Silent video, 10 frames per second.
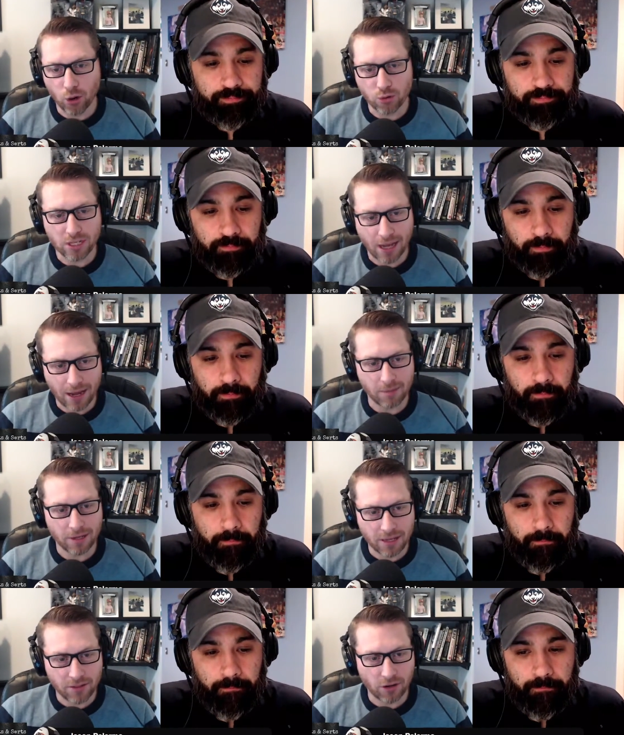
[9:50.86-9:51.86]
Speaker 1: no time
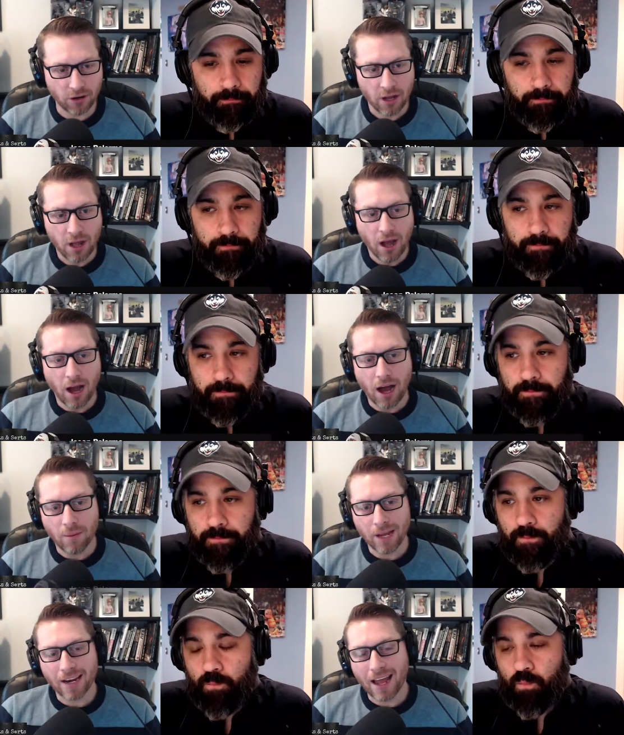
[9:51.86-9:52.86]
either.
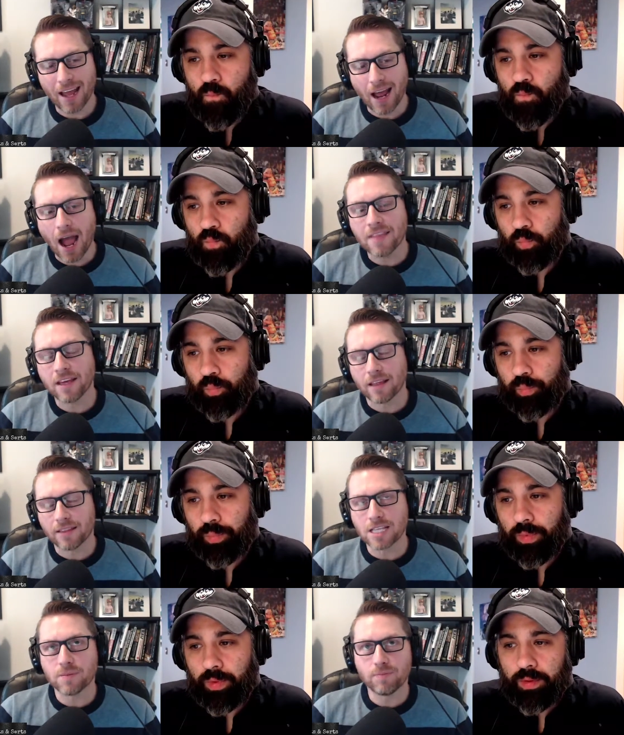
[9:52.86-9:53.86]
And I think
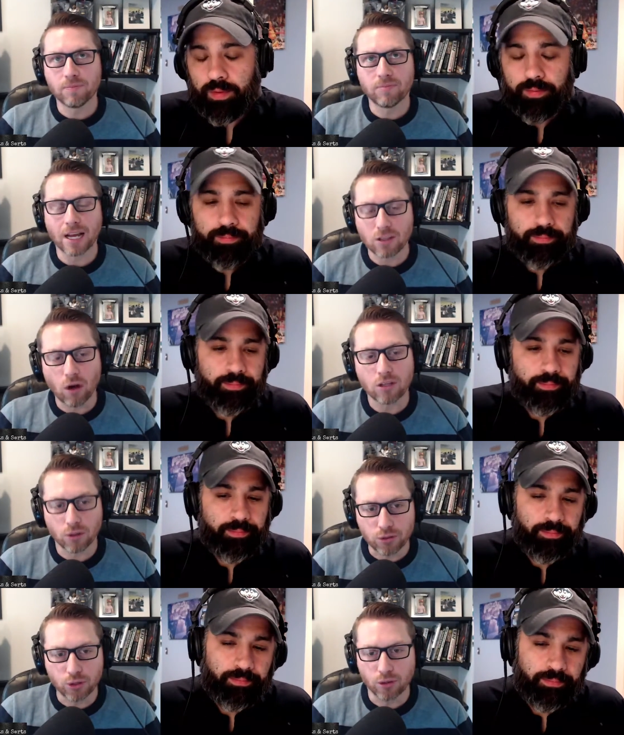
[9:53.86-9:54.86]
that's
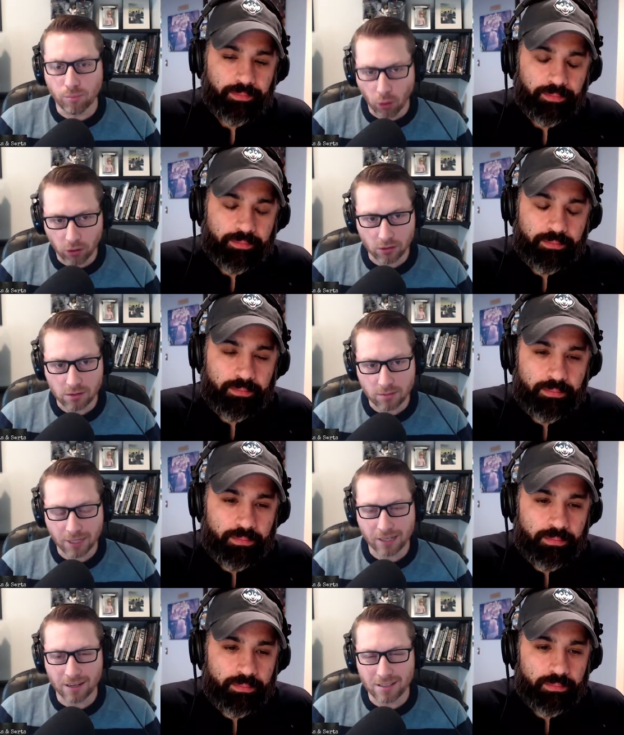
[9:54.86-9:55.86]
also due to Bortles,
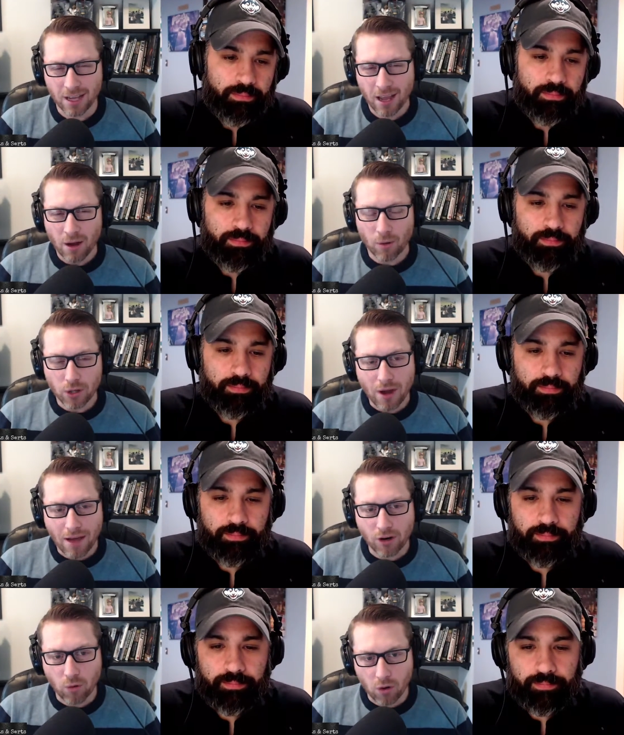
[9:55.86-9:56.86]
because when you
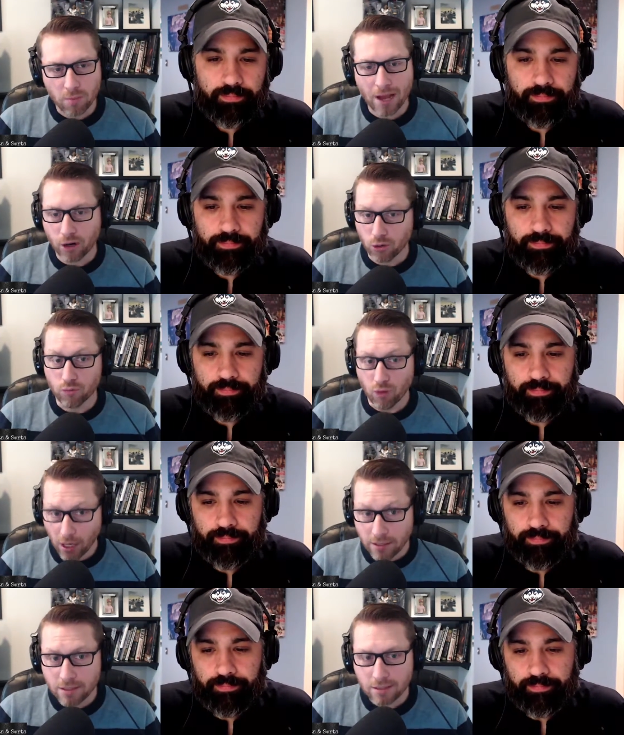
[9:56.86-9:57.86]
have a quarterback who
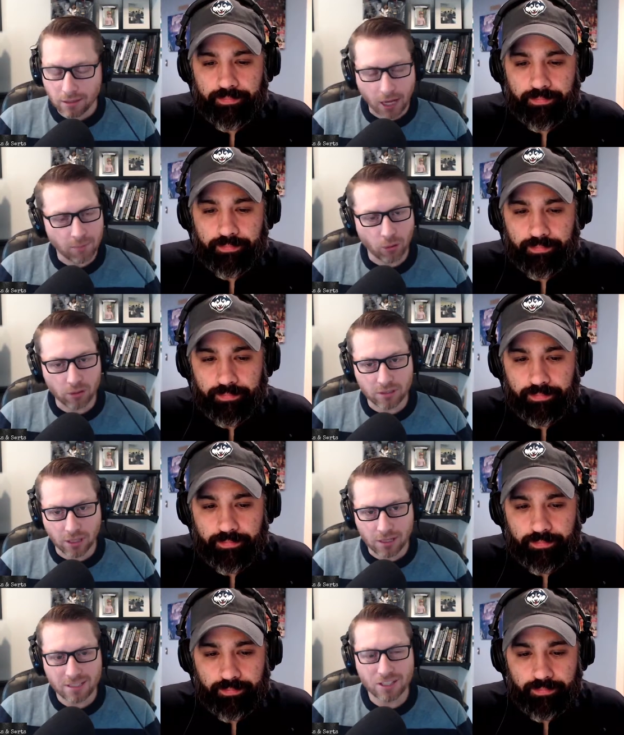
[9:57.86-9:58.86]
runs like Bortles
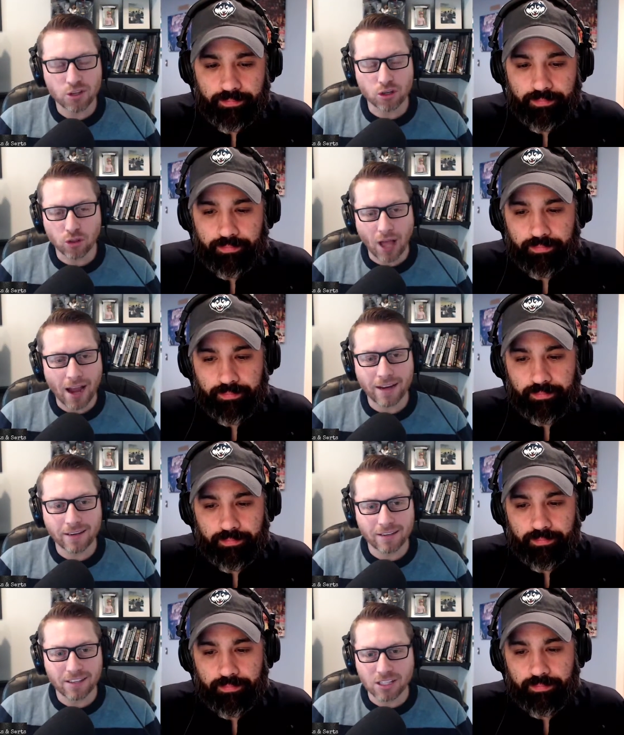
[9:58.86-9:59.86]
does, your
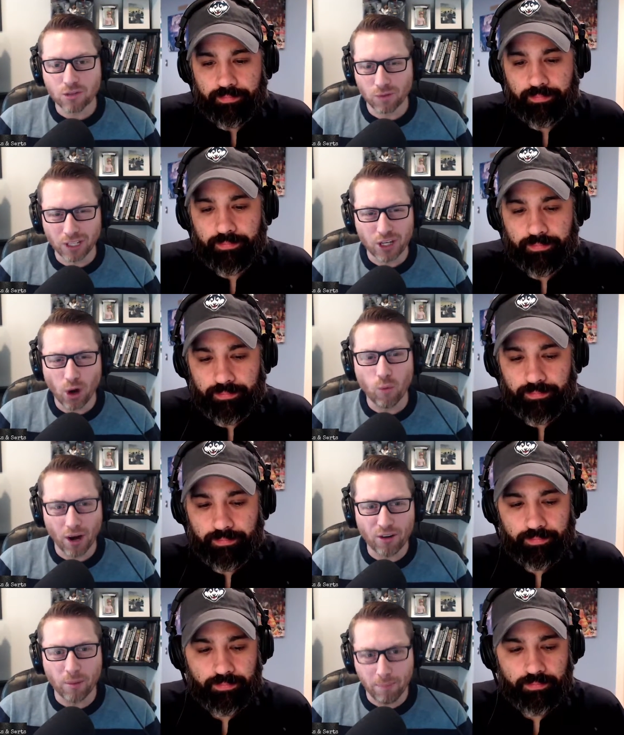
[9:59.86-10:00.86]
line doesn't really know
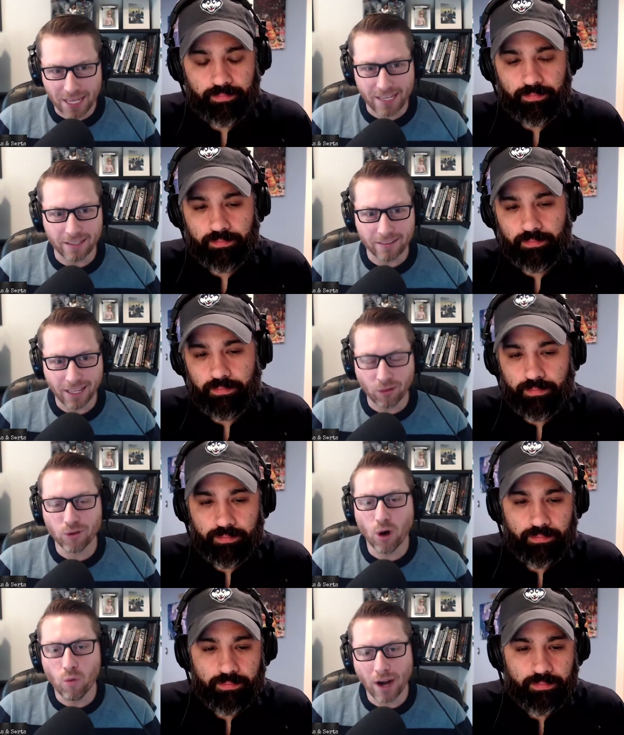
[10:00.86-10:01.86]
where to be. They
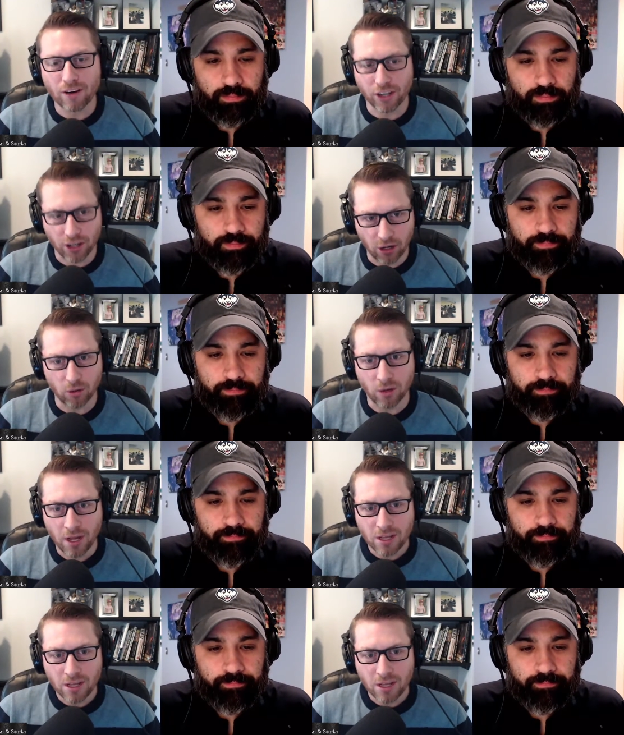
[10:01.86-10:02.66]
don't know where to go.